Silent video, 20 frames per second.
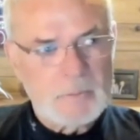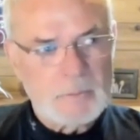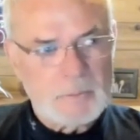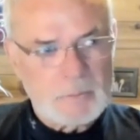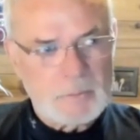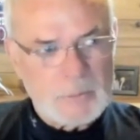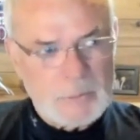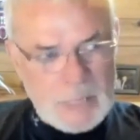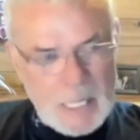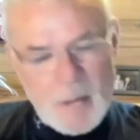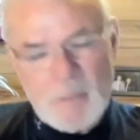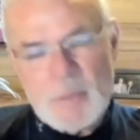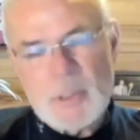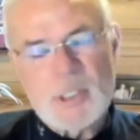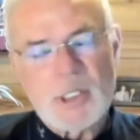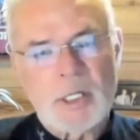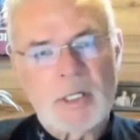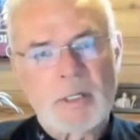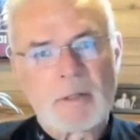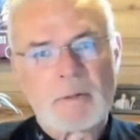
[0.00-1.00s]

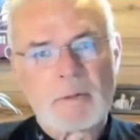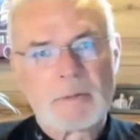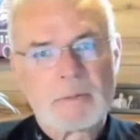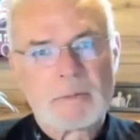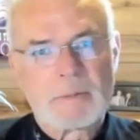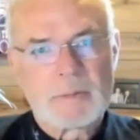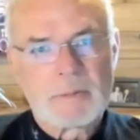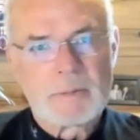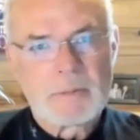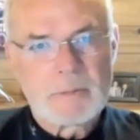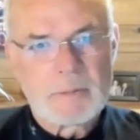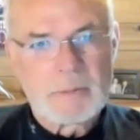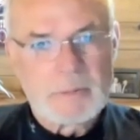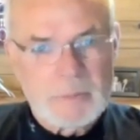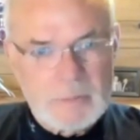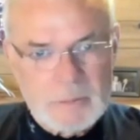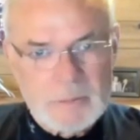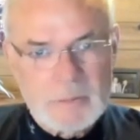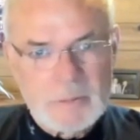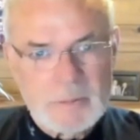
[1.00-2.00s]
damaging
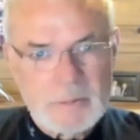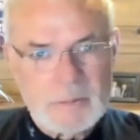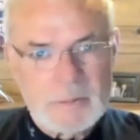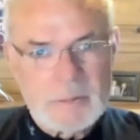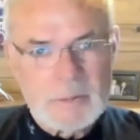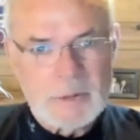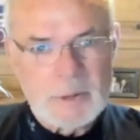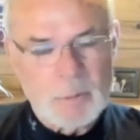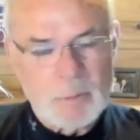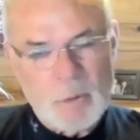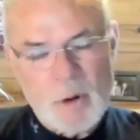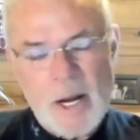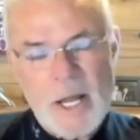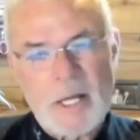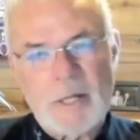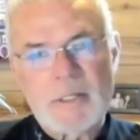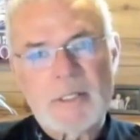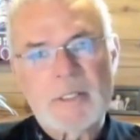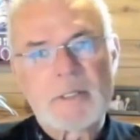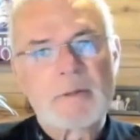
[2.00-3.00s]
the
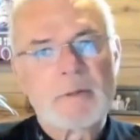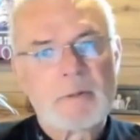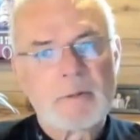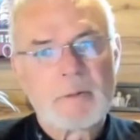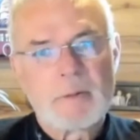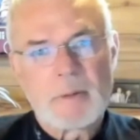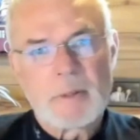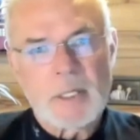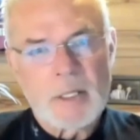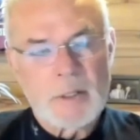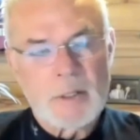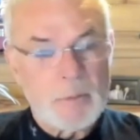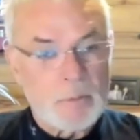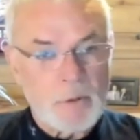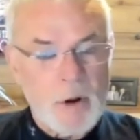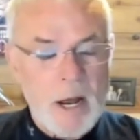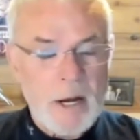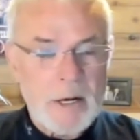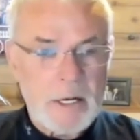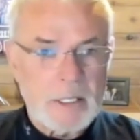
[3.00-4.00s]
brand and the
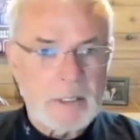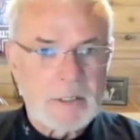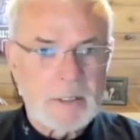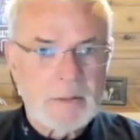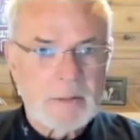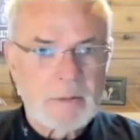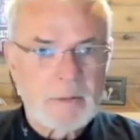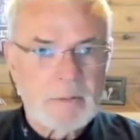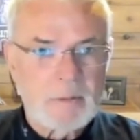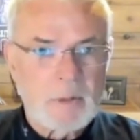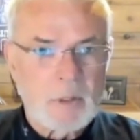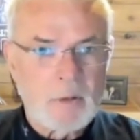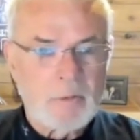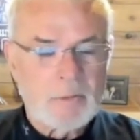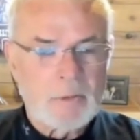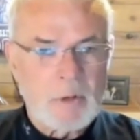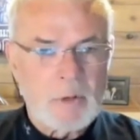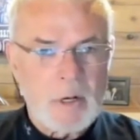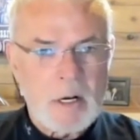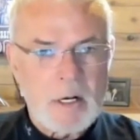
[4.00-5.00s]
product
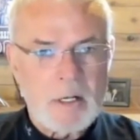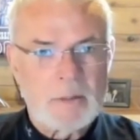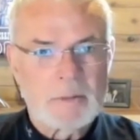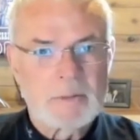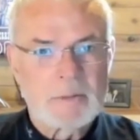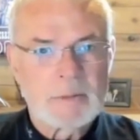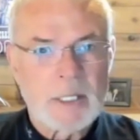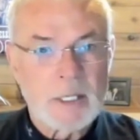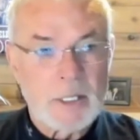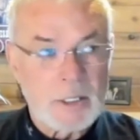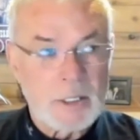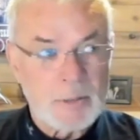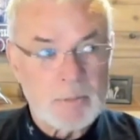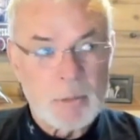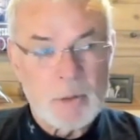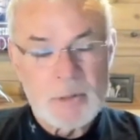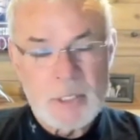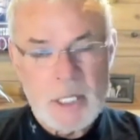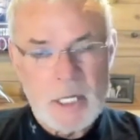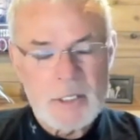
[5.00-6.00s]
overall and its
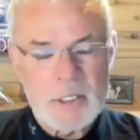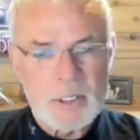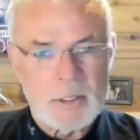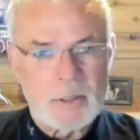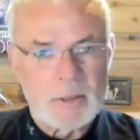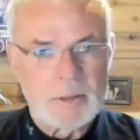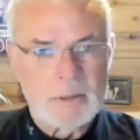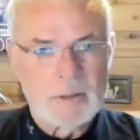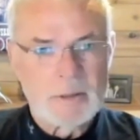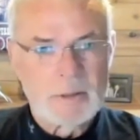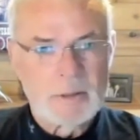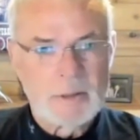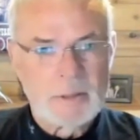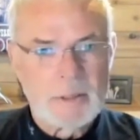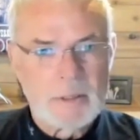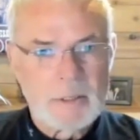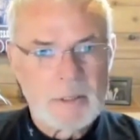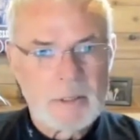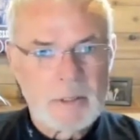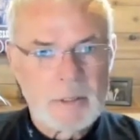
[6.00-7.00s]
potential.
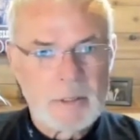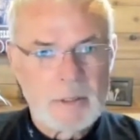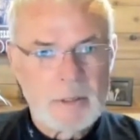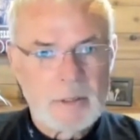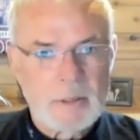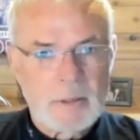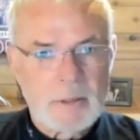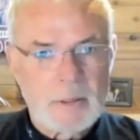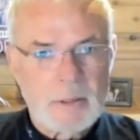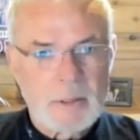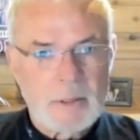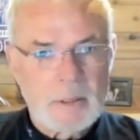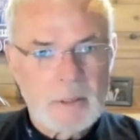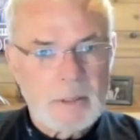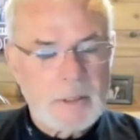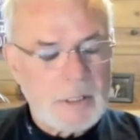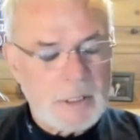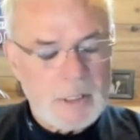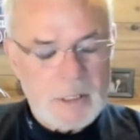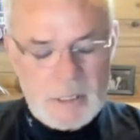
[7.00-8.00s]

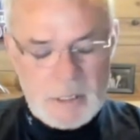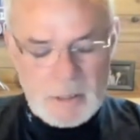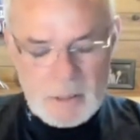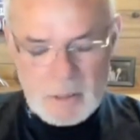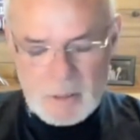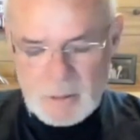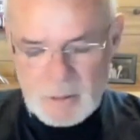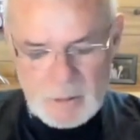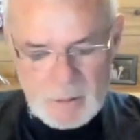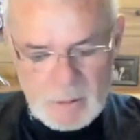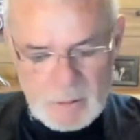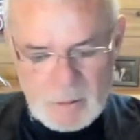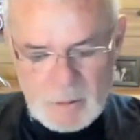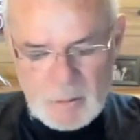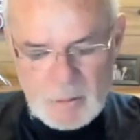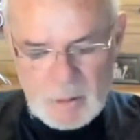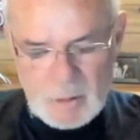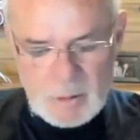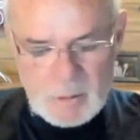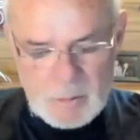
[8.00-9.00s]
It's
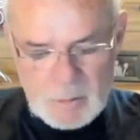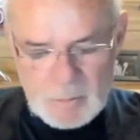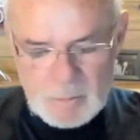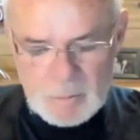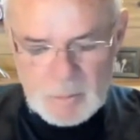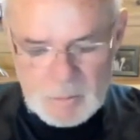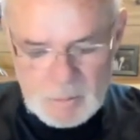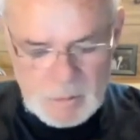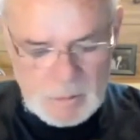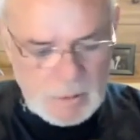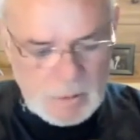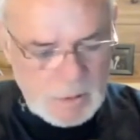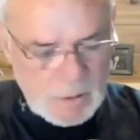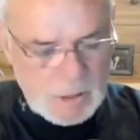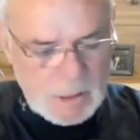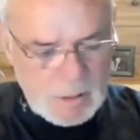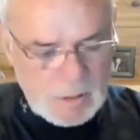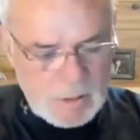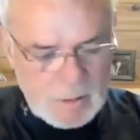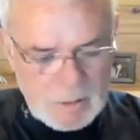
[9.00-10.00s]

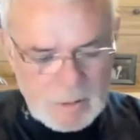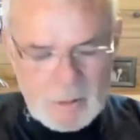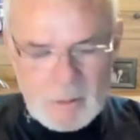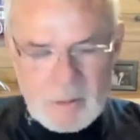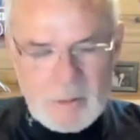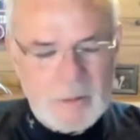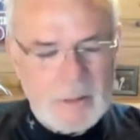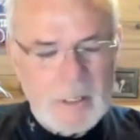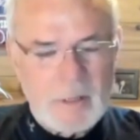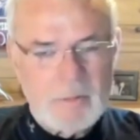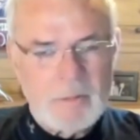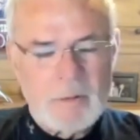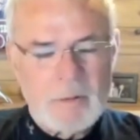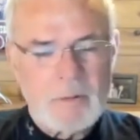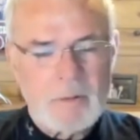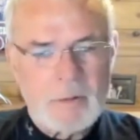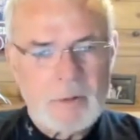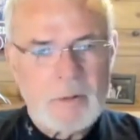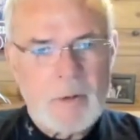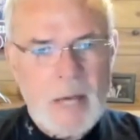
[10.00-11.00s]

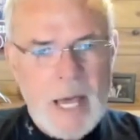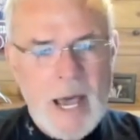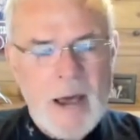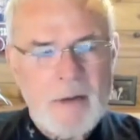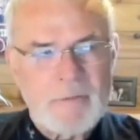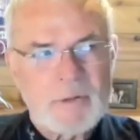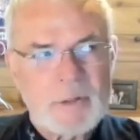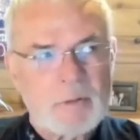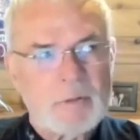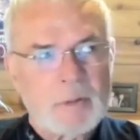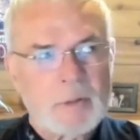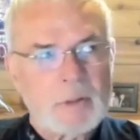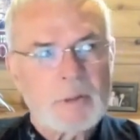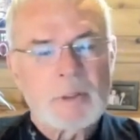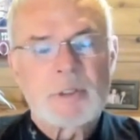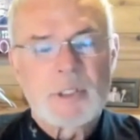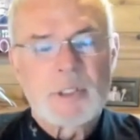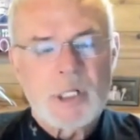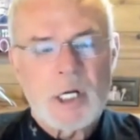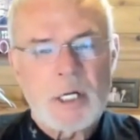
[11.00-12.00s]
you have to
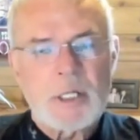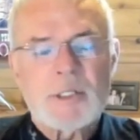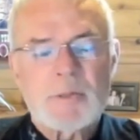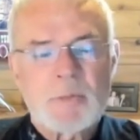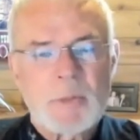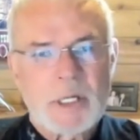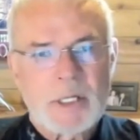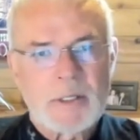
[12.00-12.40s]
learn judgment.